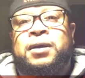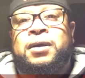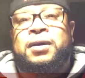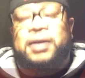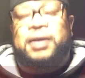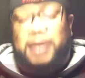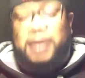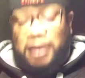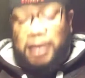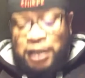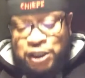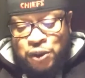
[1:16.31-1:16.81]

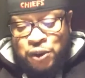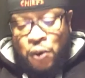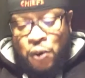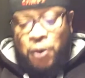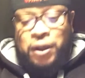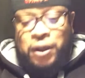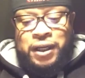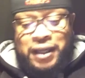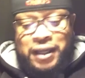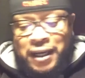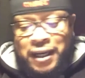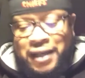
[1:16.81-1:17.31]
And he's going
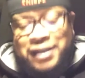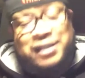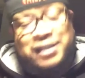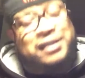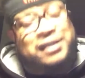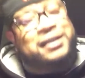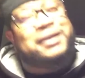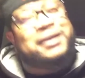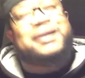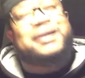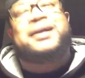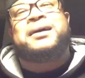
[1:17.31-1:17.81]

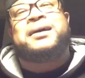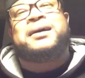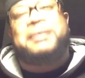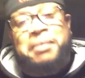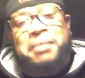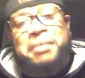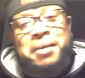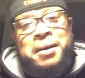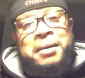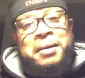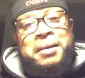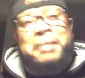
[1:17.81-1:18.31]
against
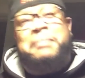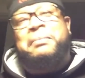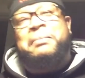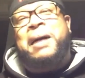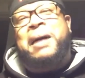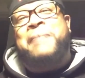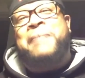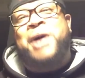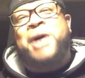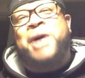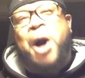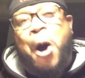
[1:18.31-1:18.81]
my
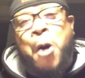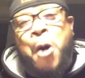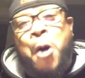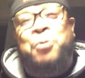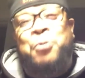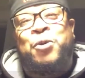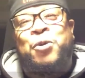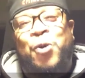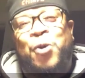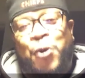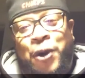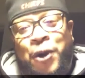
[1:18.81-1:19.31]
Mahomes
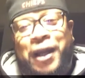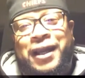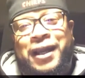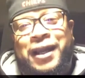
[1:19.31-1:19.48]
boy.